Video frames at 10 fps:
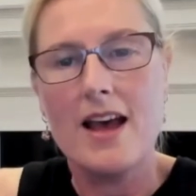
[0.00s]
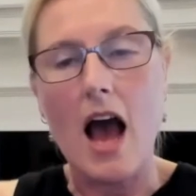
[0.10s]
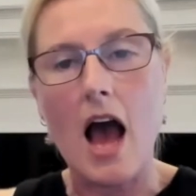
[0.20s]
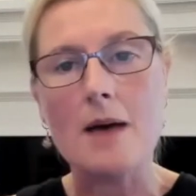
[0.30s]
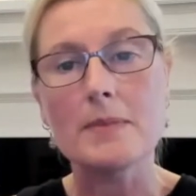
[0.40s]

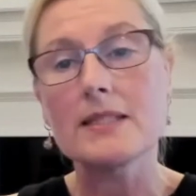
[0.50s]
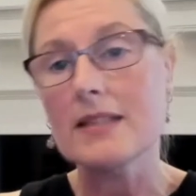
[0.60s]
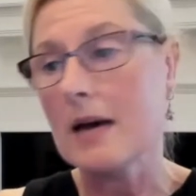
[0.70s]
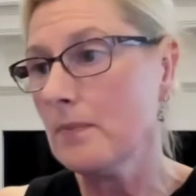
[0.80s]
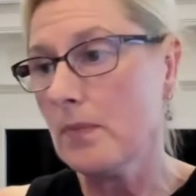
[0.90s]
Um, and
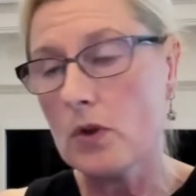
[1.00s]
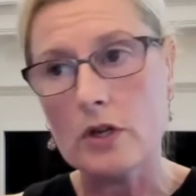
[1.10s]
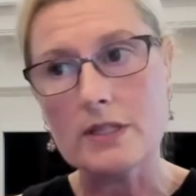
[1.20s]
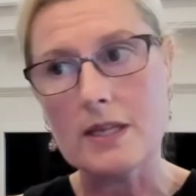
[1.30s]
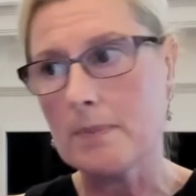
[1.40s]
some, you know,
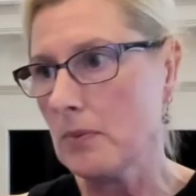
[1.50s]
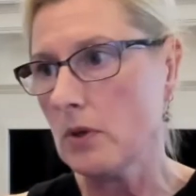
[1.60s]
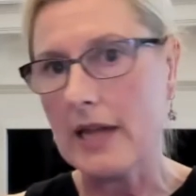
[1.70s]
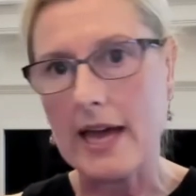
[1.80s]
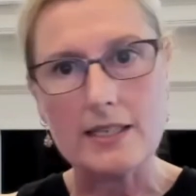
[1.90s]
some people
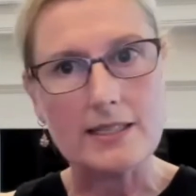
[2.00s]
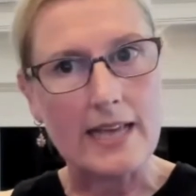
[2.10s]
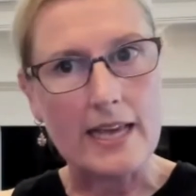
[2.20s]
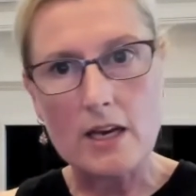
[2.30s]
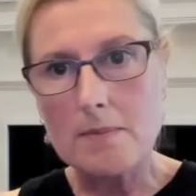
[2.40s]
let it
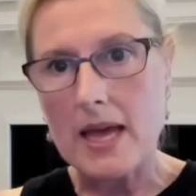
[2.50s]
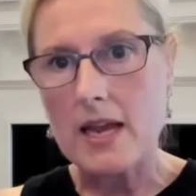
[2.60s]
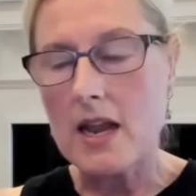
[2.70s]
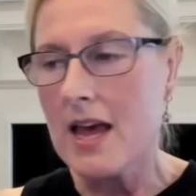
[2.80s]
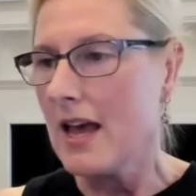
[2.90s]
sink them.
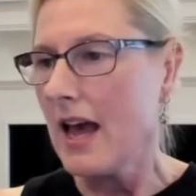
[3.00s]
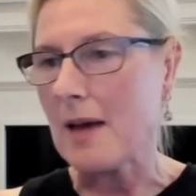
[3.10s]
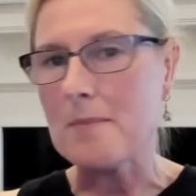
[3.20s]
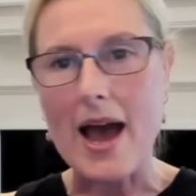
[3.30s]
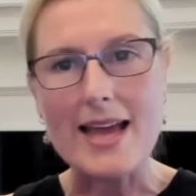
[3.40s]
And
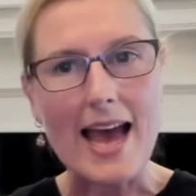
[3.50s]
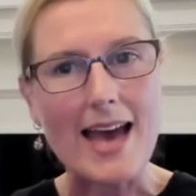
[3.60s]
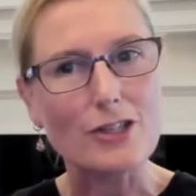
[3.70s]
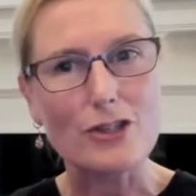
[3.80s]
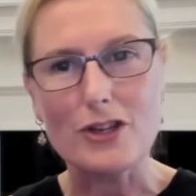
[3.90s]
and my
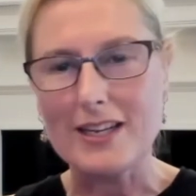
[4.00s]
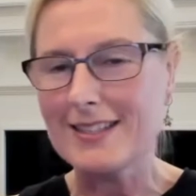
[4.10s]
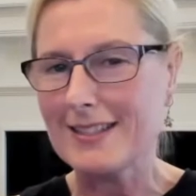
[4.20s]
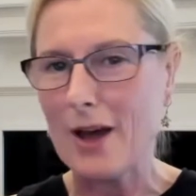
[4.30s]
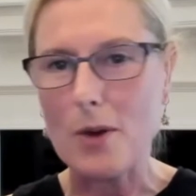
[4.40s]
attitude is,
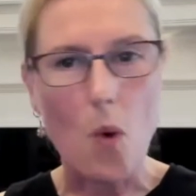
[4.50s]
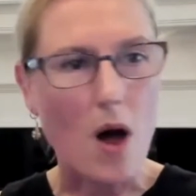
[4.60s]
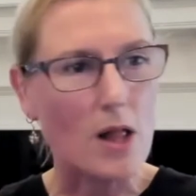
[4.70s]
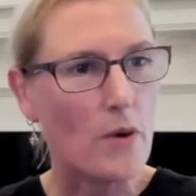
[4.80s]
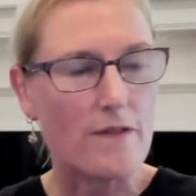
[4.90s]
is I
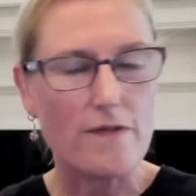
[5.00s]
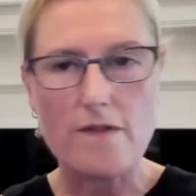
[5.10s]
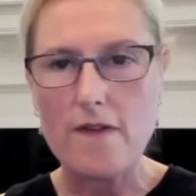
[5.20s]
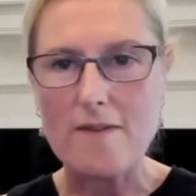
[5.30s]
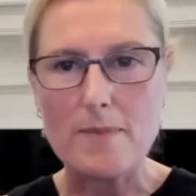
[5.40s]
wallow on it for
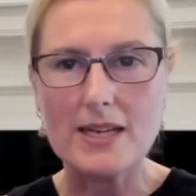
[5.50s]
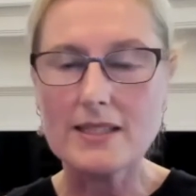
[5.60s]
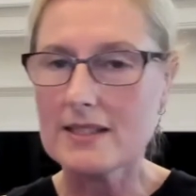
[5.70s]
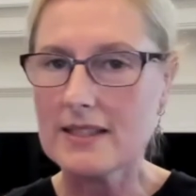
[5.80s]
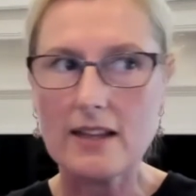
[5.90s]
five minutes
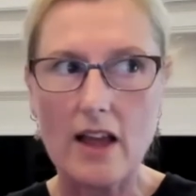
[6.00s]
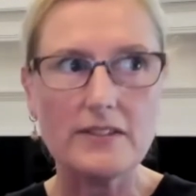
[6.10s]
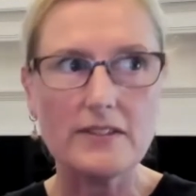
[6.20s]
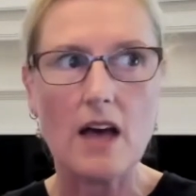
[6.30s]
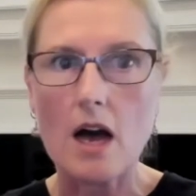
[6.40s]
and say life
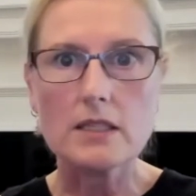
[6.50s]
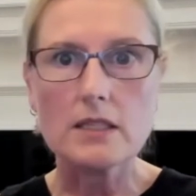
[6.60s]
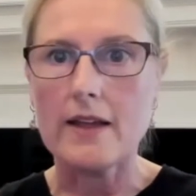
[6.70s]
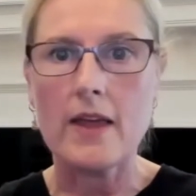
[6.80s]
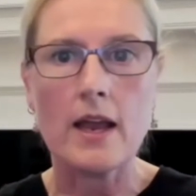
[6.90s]
sucks,
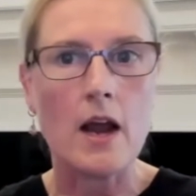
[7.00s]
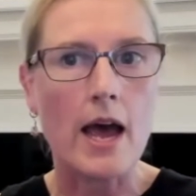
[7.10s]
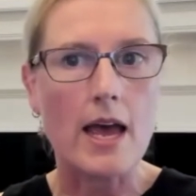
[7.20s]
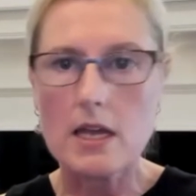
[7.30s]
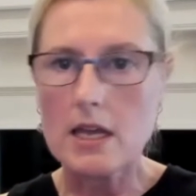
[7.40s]
and then
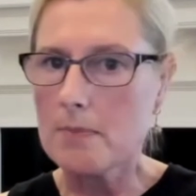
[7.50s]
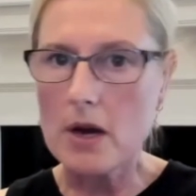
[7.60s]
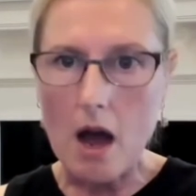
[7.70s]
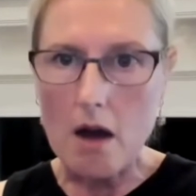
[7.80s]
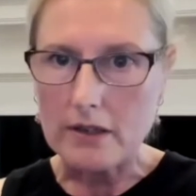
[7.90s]
I keep on
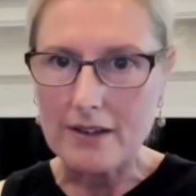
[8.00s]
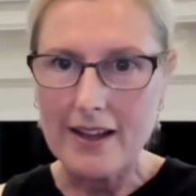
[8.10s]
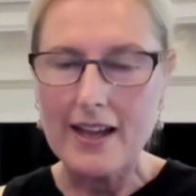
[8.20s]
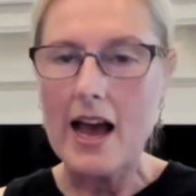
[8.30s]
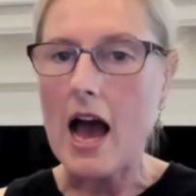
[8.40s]
going,
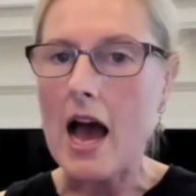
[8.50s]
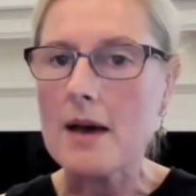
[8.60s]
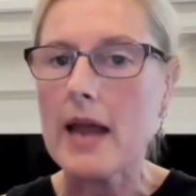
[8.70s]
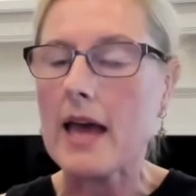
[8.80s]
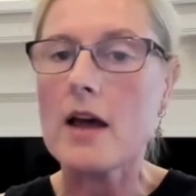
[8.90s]

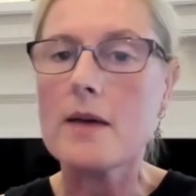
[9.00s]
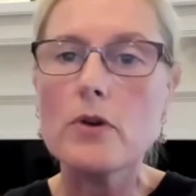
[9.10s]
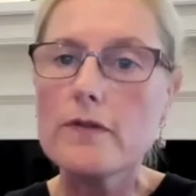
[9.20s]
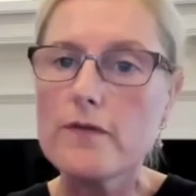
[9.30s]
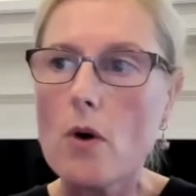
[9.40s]
uh, and I
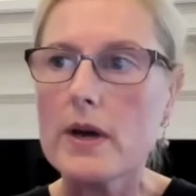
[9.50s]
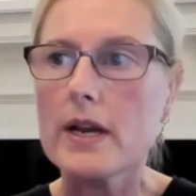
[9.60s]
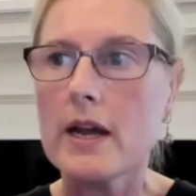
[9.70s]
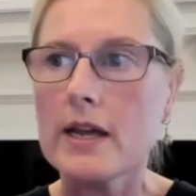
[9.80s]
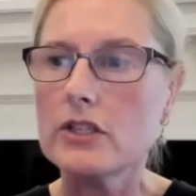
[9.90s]
move forward,
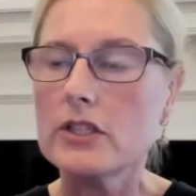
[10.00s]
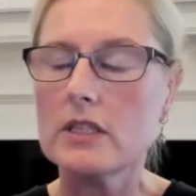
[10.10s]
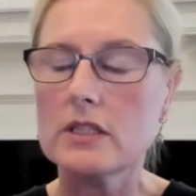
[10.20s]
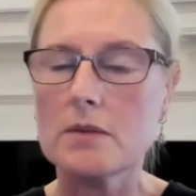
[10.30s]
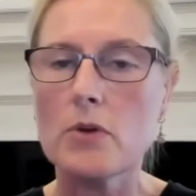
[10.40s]
and I use it
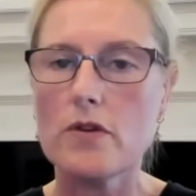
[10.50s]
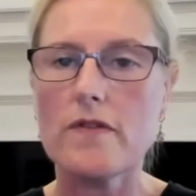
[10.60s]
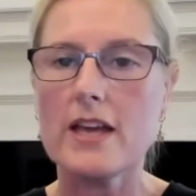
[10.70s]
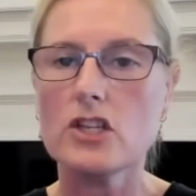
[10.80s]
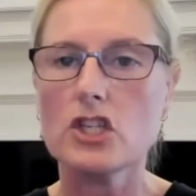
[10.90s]
as a
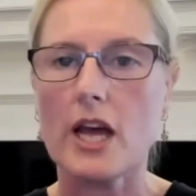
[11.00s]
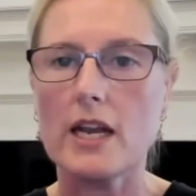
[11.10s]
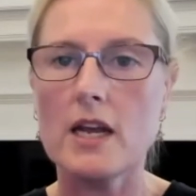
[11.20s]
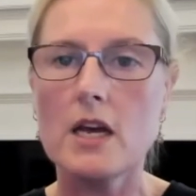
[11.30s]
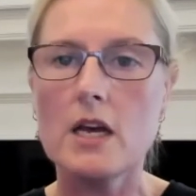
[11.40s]
motivation
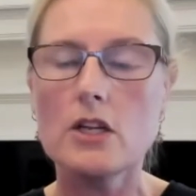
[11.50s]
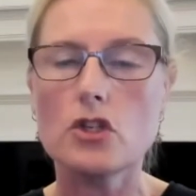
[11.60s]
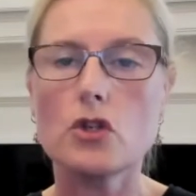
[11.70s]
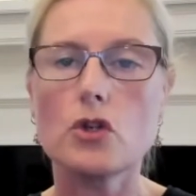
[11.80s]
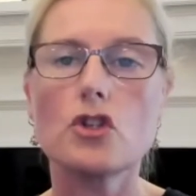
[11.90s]

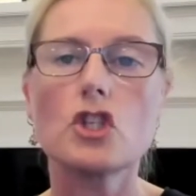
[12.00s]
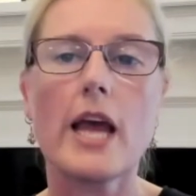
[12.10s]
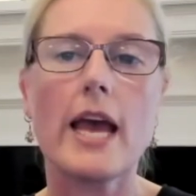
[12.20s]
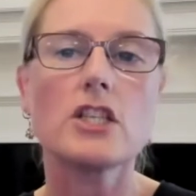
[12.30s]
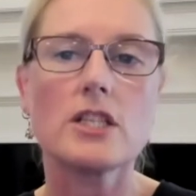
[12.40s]
to well,
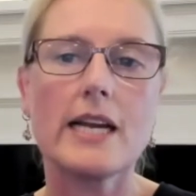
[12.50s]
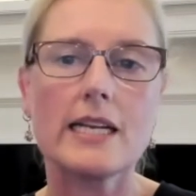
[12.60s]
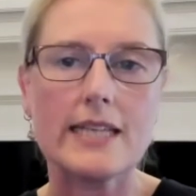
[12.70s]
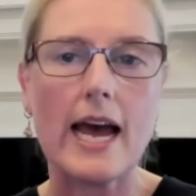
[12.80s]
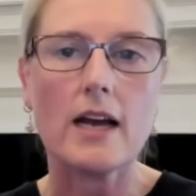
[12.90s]
change the
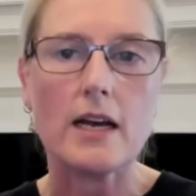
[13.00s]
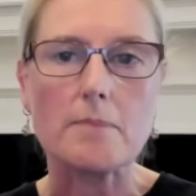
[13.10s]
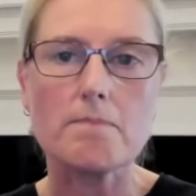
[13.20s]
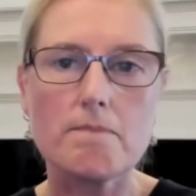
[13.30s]
next outcome.